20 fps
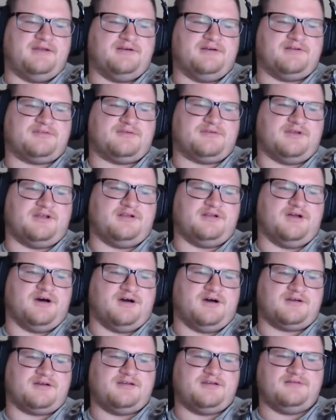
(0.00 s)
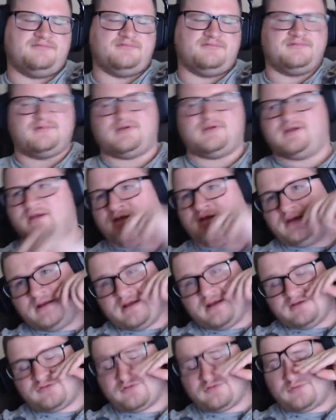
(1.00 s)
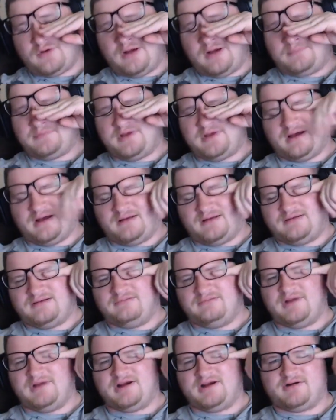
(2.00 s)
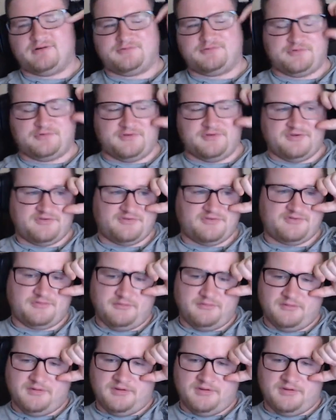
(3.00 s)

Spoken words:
are 3 clogged, and I swapped out a Micro Swiss